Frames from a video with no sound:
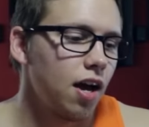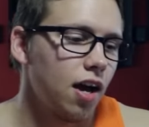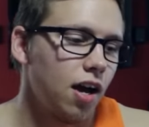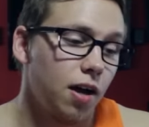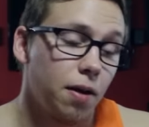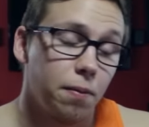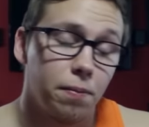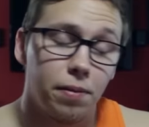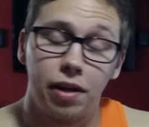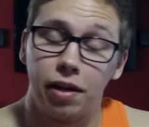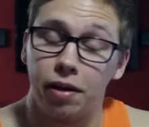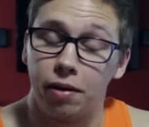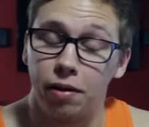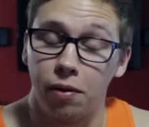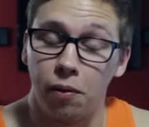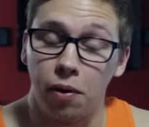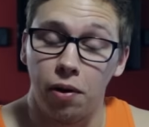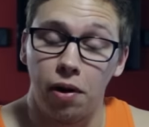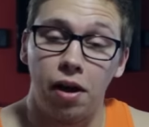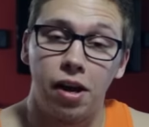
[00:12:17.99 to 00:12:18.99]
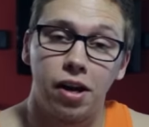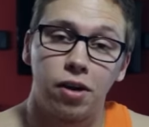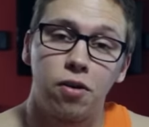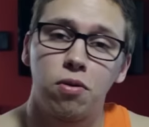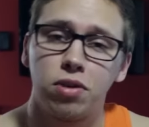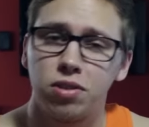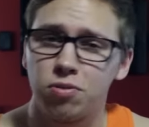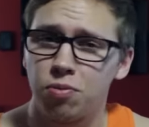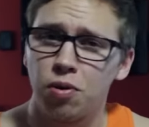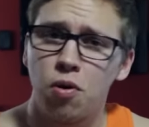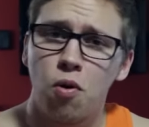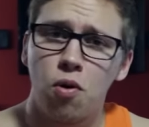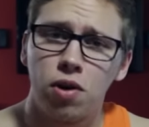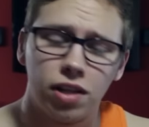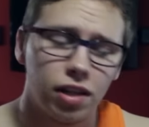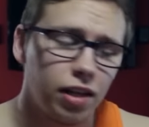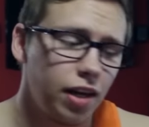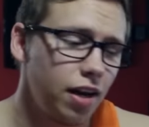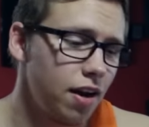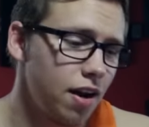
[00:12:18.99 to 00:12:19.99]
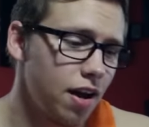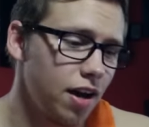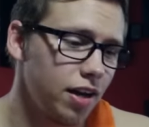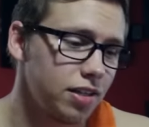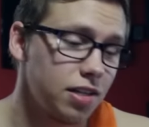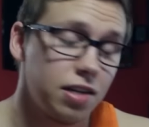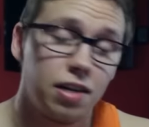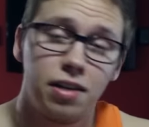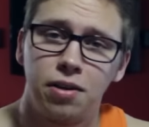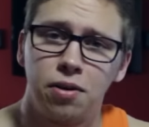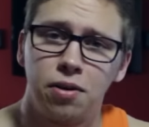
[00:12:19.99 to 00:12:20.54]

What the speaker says: I'd of course record it late at night because